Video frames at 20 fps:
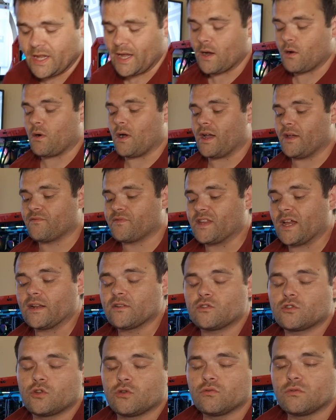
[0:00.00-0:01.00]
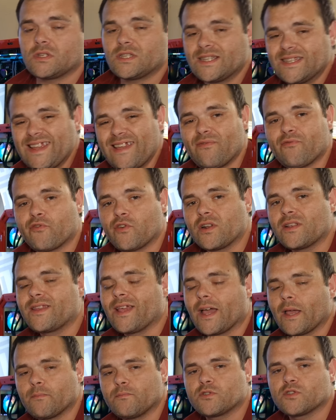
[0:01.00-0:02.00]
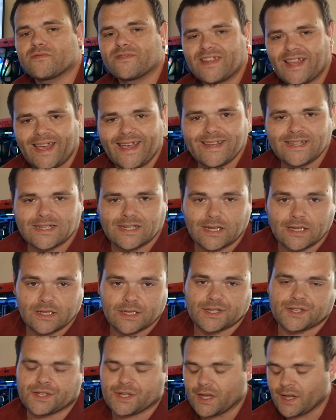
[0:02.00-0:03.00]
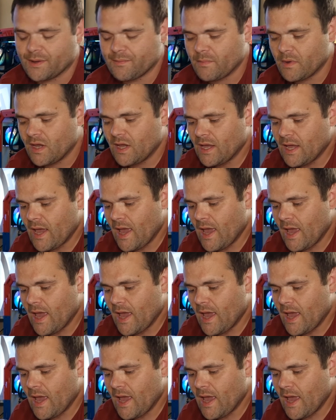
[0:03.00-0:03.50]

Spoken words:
now I've done two different types of testing this time.